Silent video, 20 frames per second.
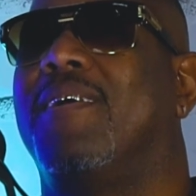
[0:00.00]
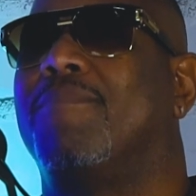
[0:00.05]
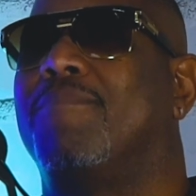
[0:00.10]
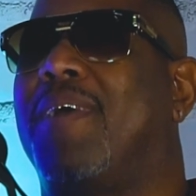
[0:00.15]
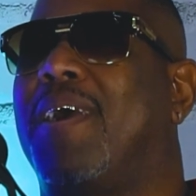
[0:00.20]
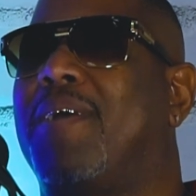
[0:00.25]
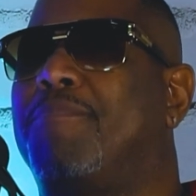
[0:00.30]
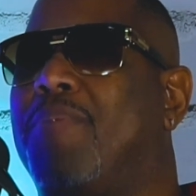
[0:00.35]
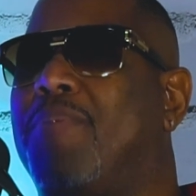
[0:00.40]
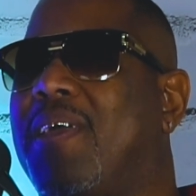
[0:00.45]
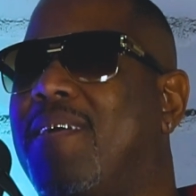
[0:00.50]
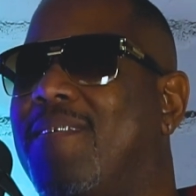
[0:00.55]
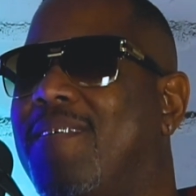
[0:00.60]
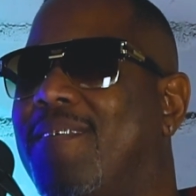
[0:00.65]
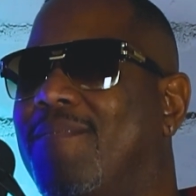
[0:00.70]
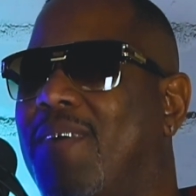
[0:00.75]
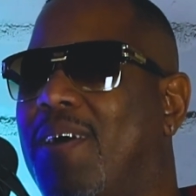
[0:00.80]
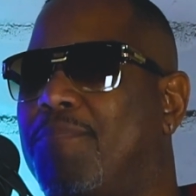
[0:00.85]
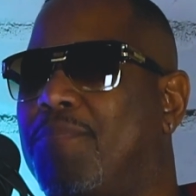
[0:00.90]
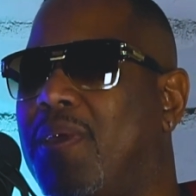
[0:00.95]
My
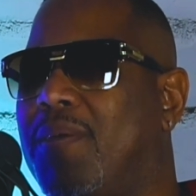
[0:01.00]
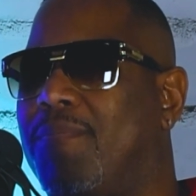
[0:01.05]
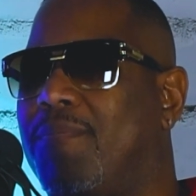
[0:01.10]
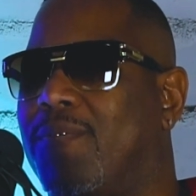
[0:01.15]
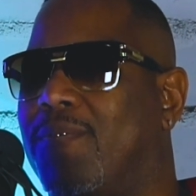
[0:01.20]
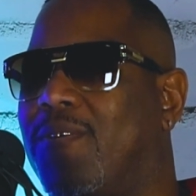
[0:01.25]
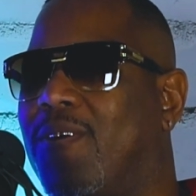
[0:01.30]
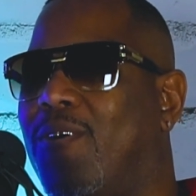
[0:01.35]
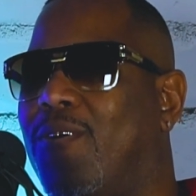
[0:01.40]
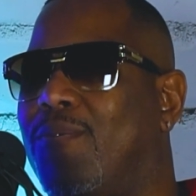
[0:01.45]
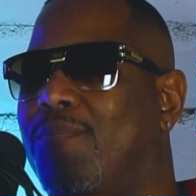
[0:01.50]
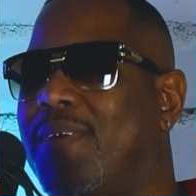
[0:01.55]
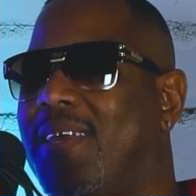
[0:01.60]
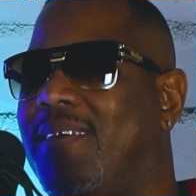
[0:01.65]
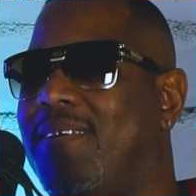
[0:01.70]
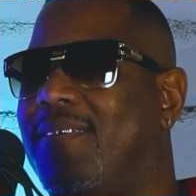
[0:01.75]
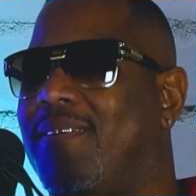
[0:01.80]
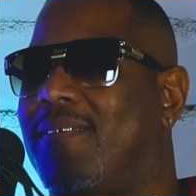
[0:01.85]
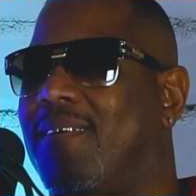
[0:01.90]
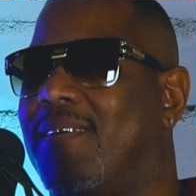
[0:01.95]
people told
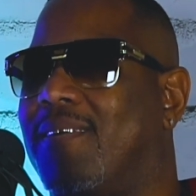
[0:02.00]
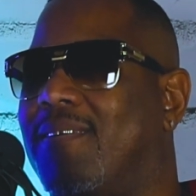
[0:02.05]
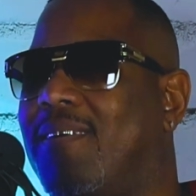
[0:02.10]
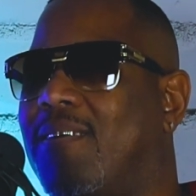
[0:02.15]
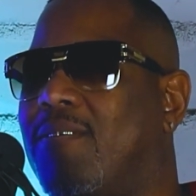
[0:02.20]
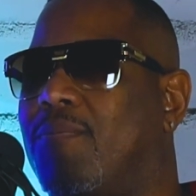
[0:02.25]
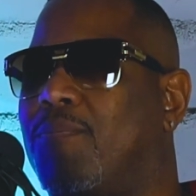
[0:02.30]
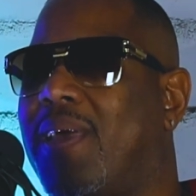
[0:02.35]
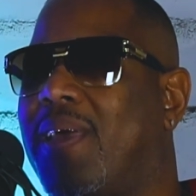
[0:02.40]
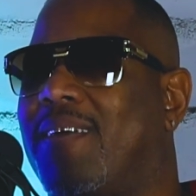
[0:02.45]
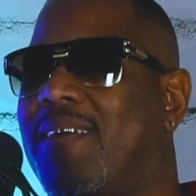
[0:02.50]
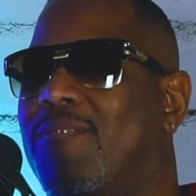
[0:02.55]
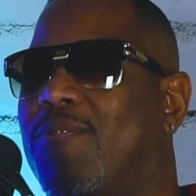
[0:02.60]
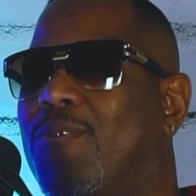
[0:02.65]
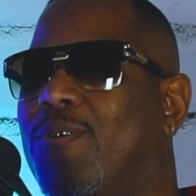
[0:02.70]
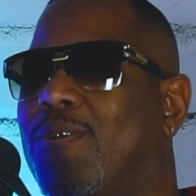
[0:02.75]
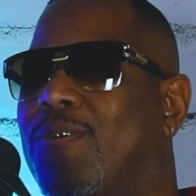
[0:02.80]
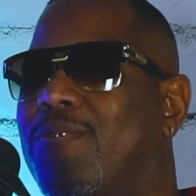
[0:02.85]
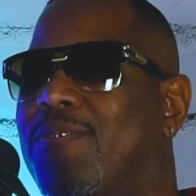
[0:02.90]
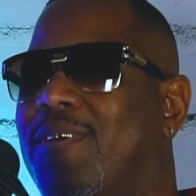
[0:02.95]
me this past
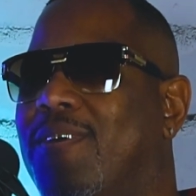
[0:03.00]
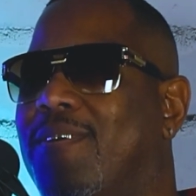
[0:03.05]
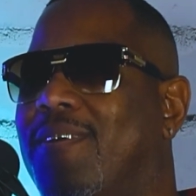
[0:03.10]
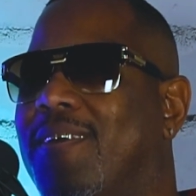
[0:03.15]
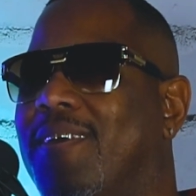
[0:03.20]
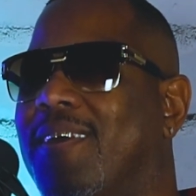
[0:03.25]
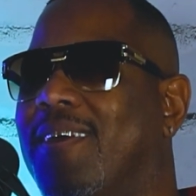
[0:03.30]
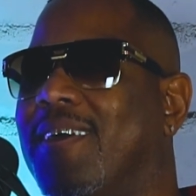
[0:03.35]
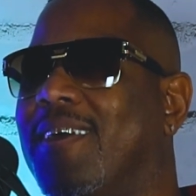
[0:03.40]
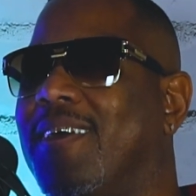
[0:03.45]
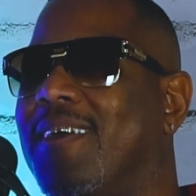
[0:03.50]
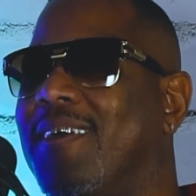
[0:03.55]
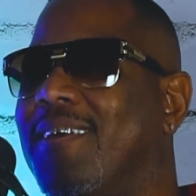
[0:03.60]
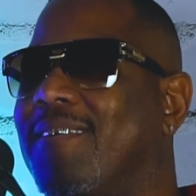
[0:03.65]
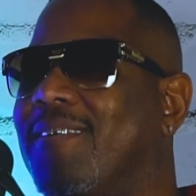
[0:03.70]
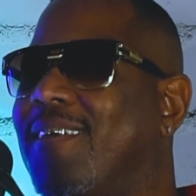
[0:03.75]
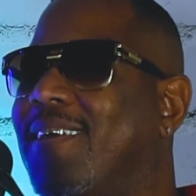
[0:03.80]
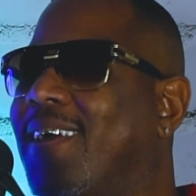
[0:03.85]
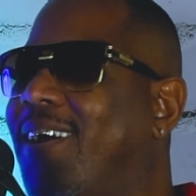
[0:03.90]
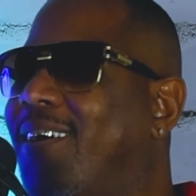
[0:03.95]
World Series,
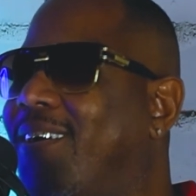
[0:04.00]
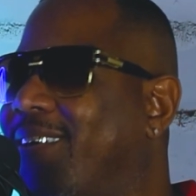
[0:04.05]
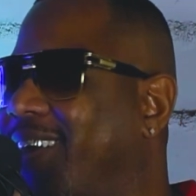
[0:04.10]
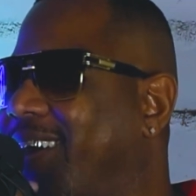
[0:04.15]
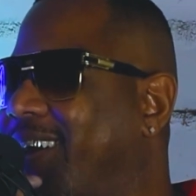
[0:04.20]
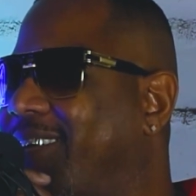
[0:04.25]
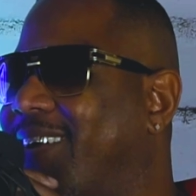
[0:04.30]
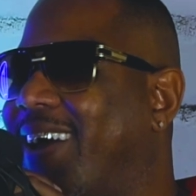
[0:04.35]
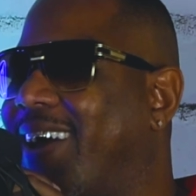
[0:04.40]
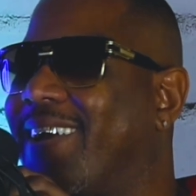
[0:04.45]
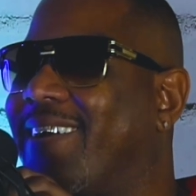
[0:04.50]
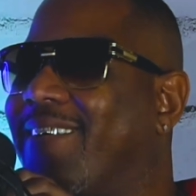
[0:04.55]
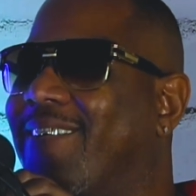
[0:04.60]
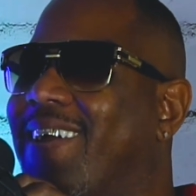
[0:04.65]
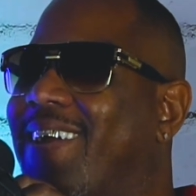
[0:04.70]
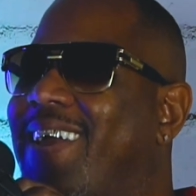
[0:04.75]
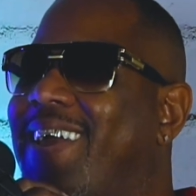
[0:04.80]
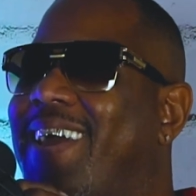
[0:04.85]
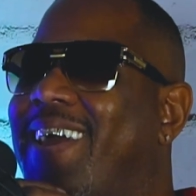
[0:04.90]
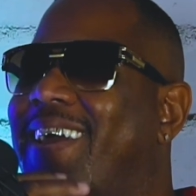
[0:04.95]
say, all of y'all got
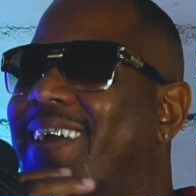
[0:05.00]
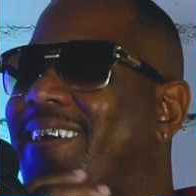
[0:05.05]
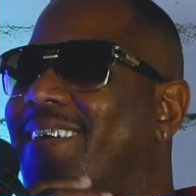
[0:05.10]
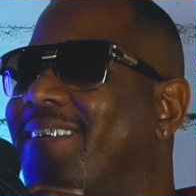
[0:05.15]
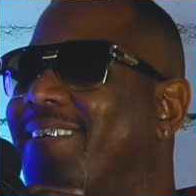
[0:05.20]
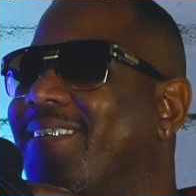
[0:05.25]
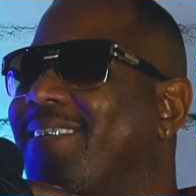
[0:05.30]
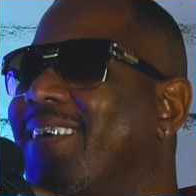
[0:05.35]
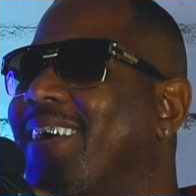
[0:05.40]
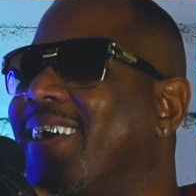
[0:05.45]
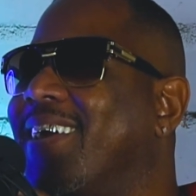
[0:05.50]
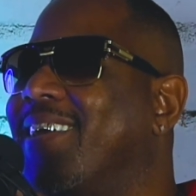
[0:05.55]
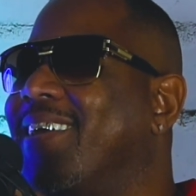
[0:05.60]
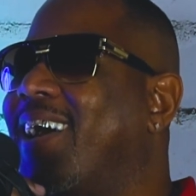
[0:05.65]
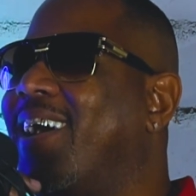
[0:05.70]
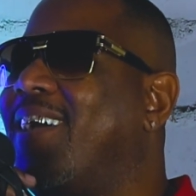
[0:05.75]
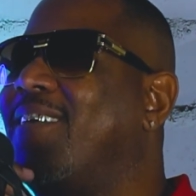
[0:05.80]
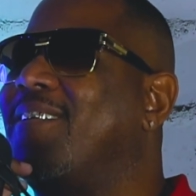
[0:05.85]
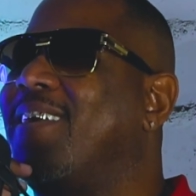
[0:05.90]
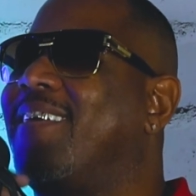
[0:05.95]
gray hairs.
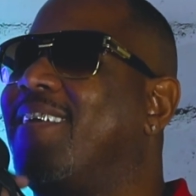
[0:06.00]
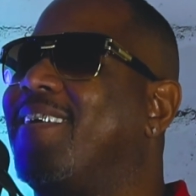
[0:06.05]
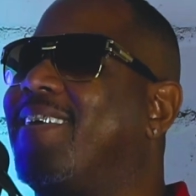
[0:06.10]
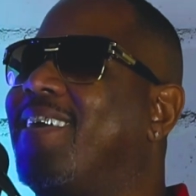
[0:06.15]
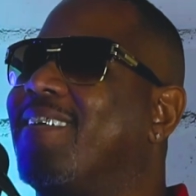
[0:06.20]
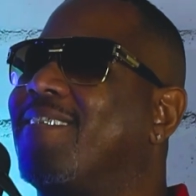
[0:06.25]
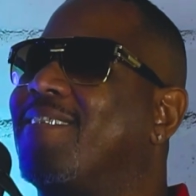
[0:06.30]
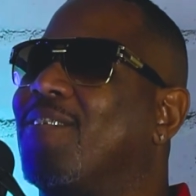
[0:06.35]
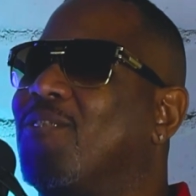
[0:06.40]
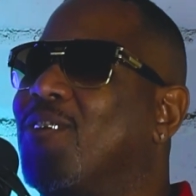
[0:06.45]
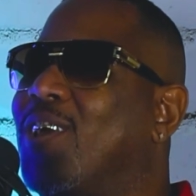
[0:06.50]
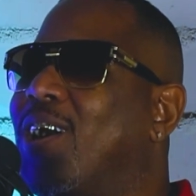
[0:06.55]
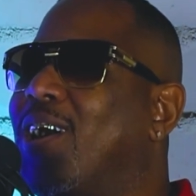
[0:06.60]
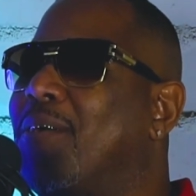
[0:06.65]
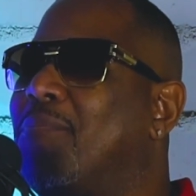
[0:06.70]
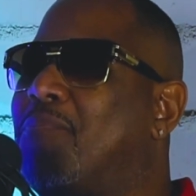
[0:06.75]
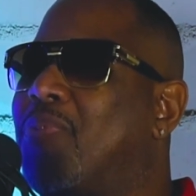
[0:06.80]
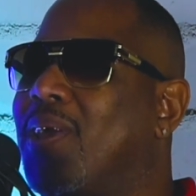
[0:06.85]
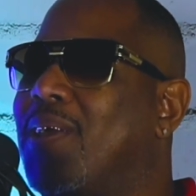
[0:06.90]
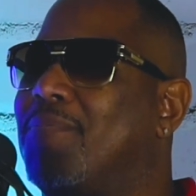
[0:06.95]
Y'all need to get some
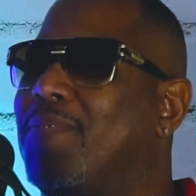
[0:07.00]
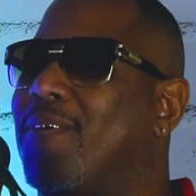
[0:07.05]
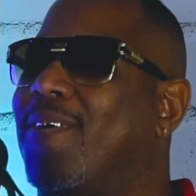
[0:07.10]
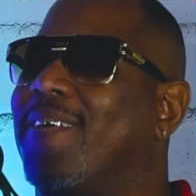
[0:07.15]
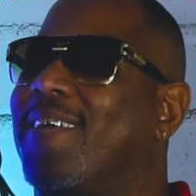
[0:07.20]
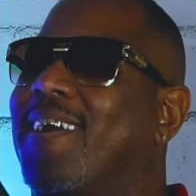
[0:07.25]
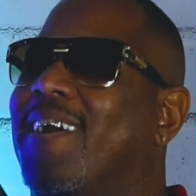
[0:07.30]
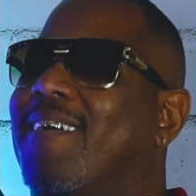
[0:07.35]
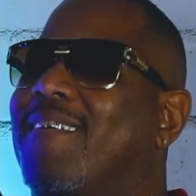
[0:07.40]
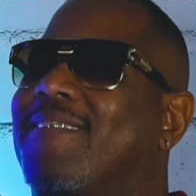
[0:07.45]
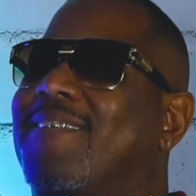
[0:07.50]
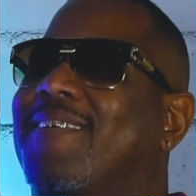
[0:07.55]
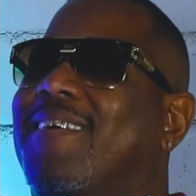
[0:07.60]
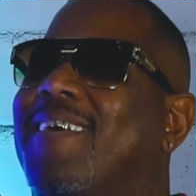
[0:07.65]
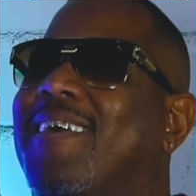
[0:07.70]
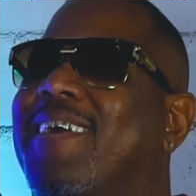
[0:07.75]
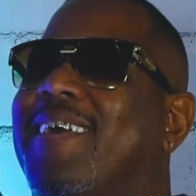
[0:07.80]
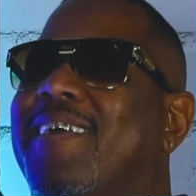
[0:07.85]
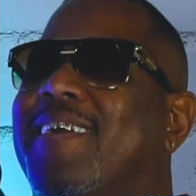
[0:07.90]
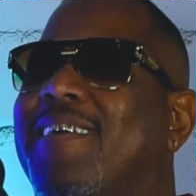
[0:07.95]
young people on y'all
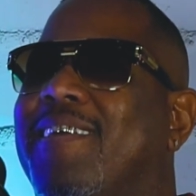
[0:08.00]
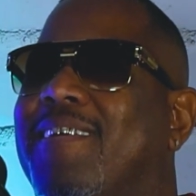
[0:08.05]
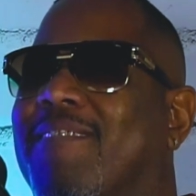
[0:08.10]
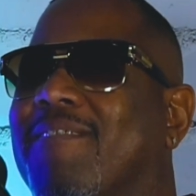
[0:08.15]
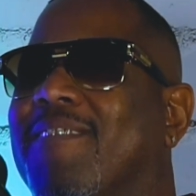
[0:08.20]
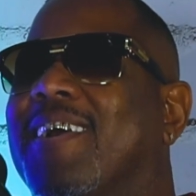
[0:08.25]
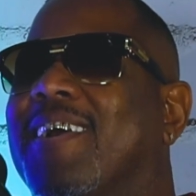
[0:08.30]
team.